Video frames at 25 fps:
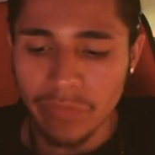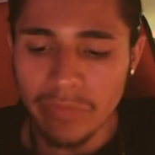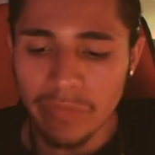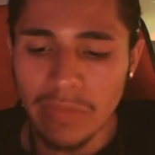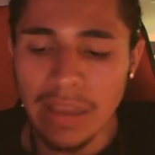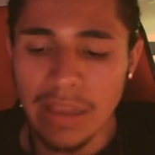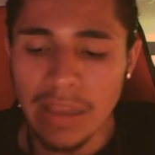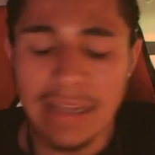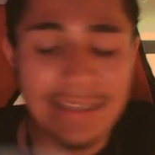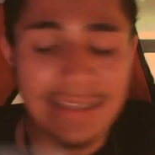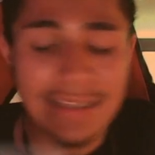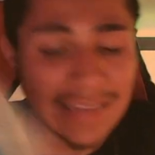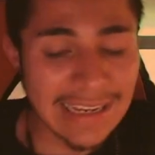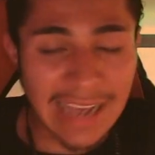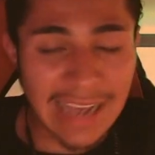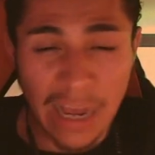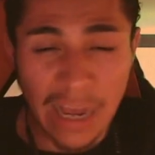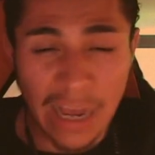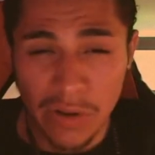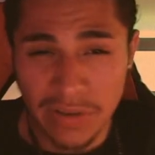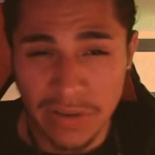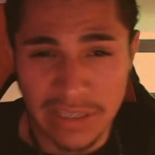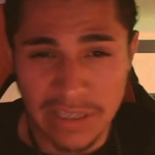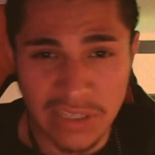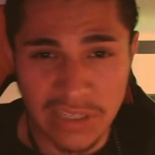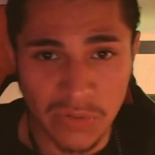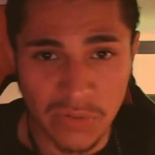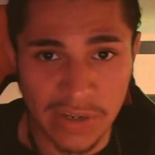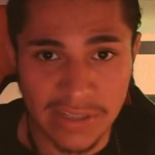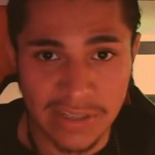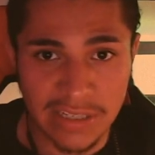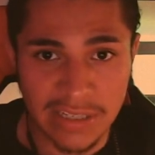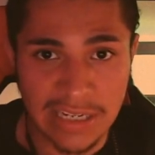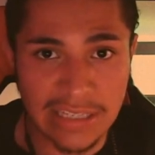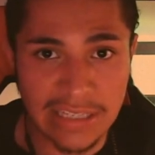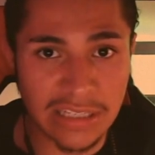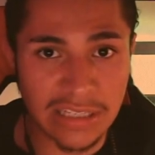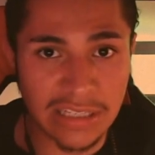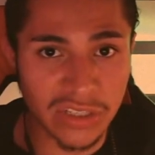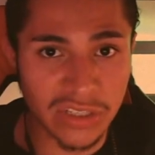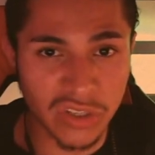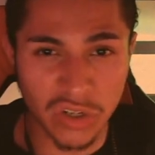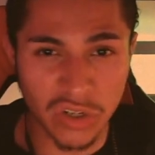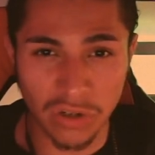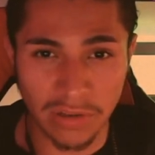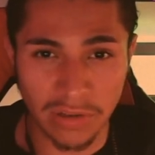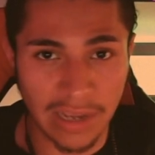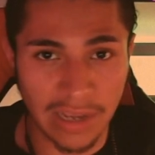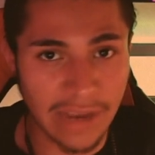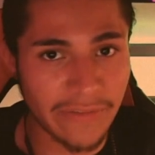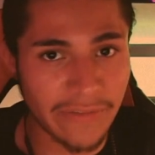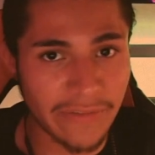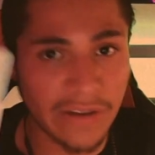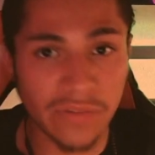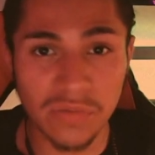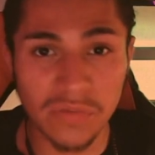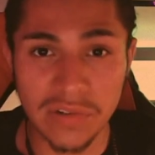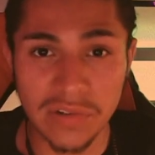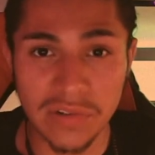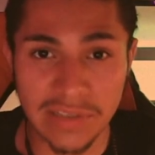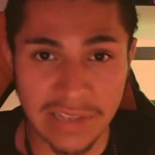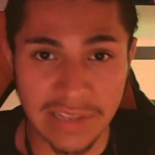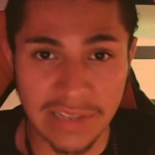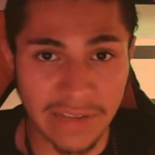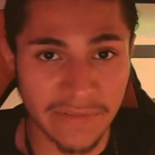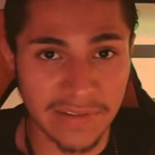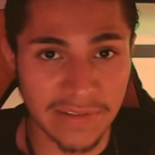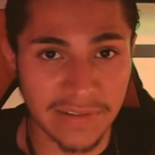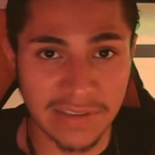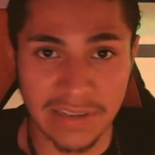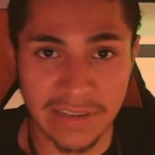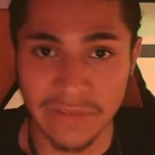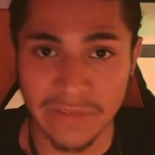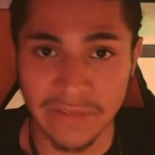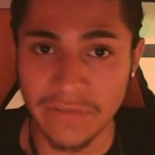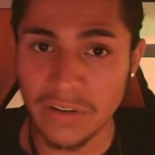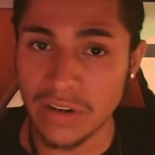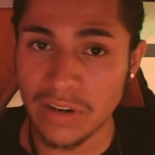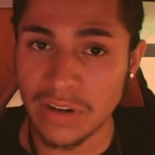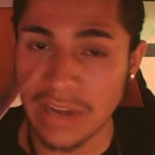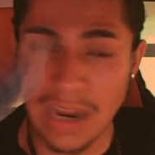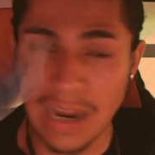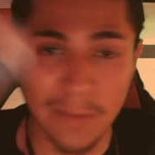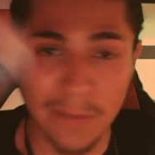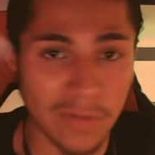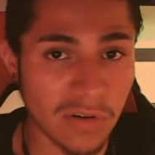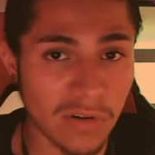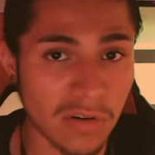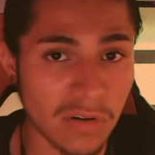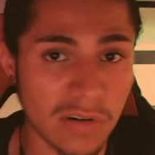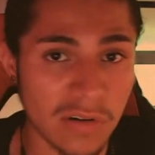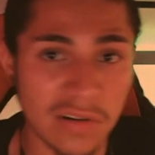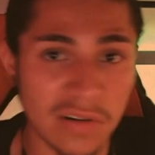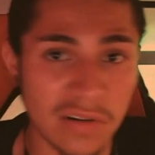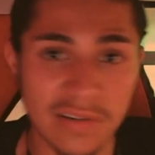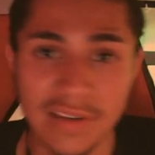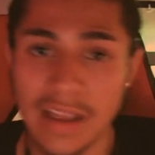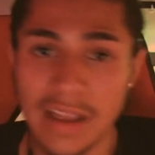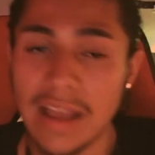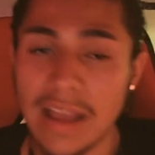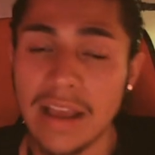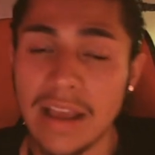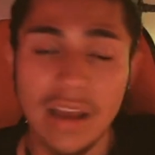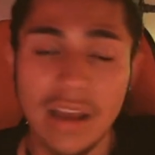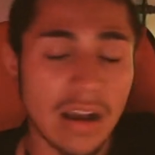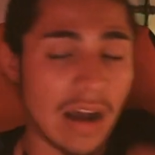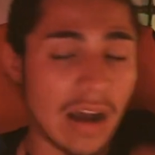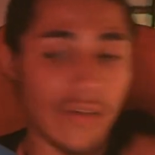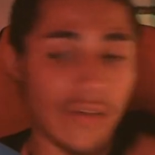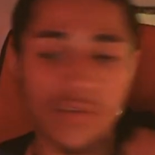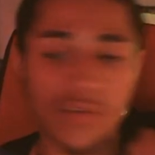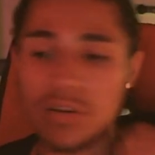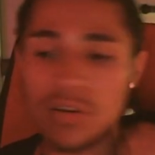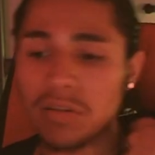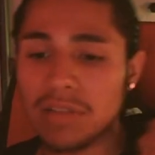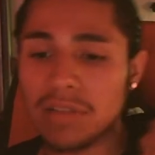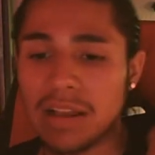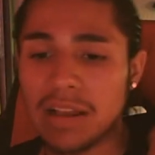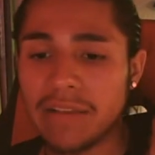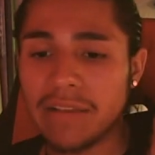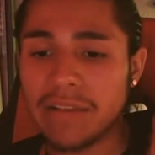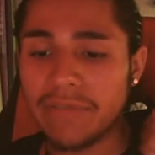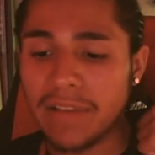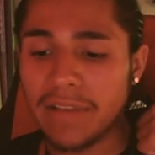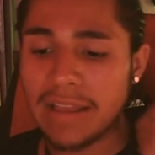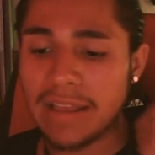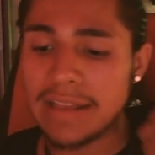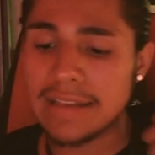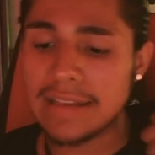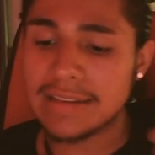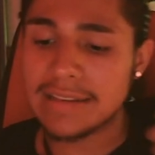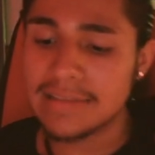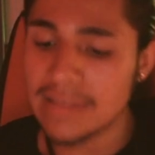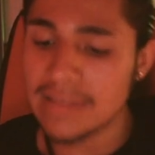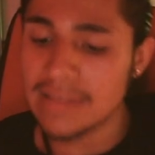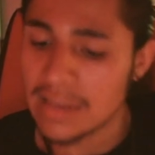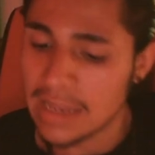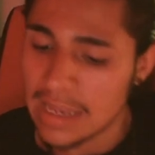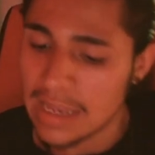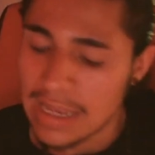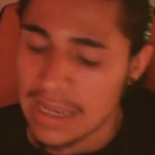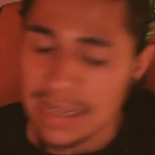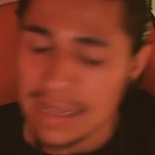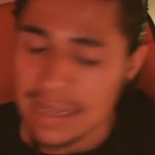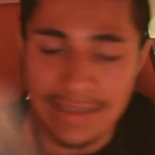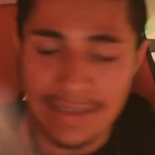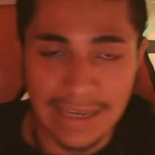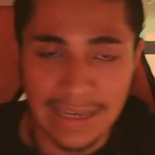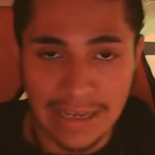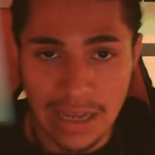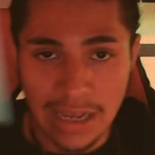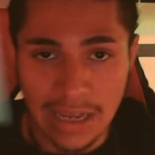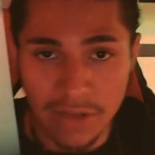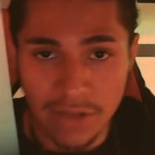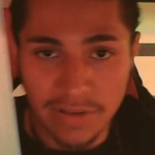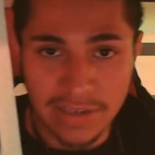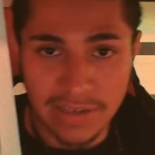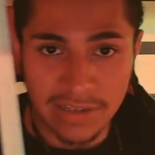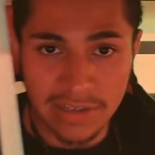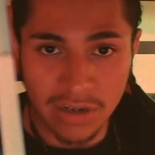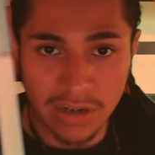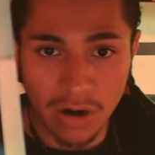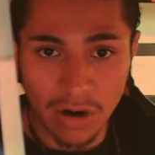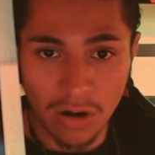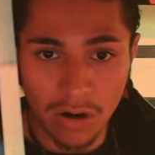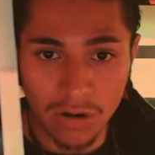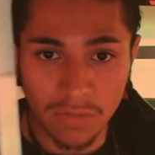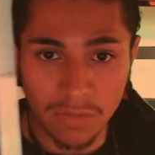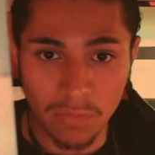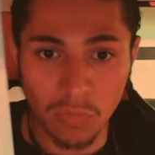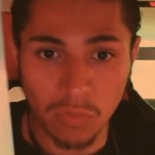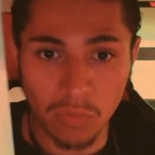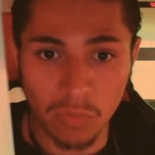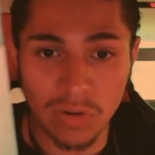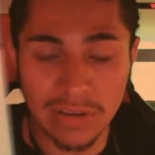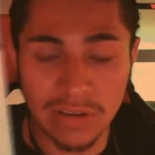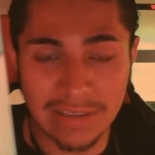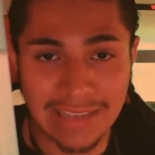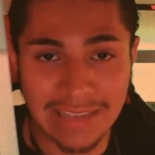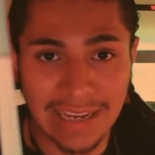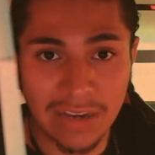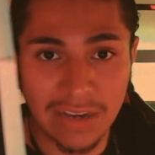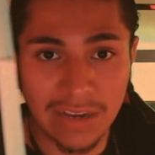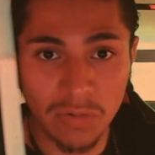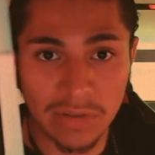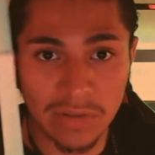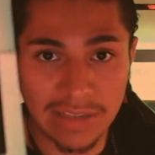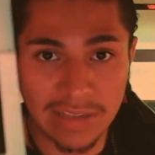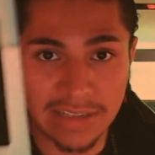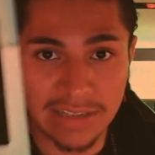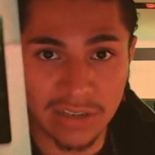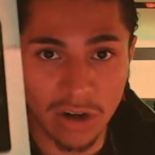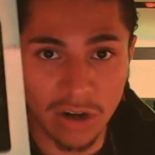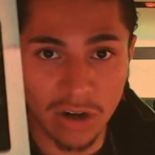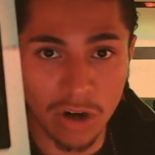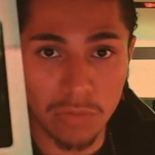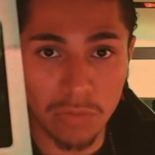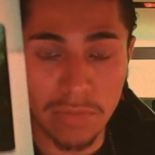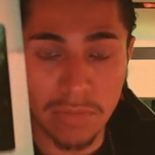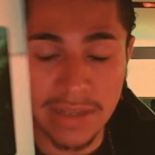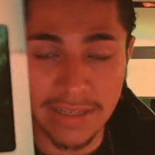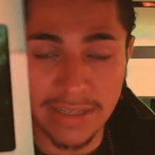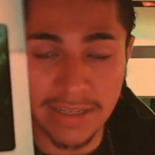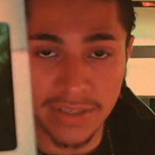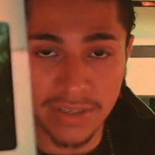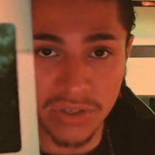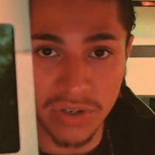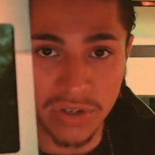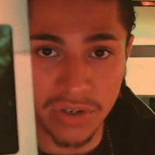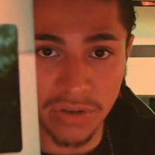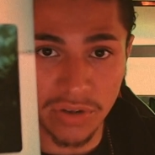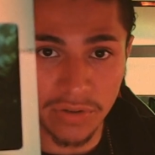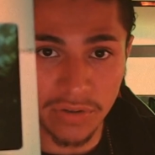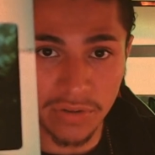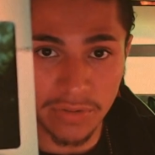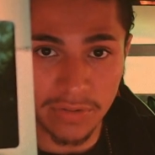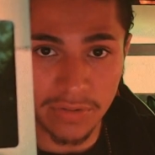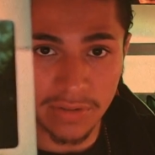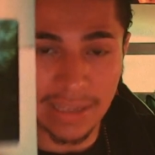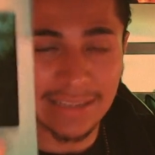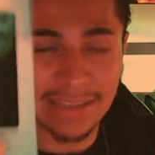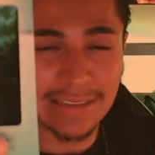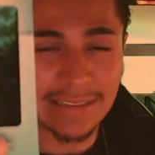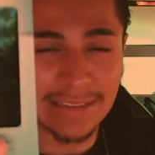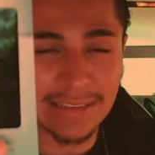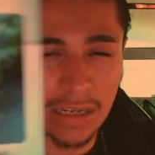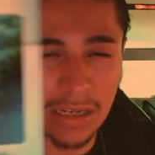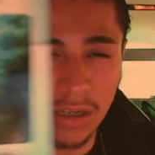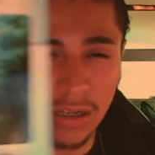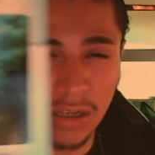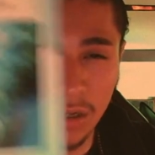take how this resonates into your life. Everyone's life is different. Capricorns, however your life is, take how this card, take what this card means to you. Like, take a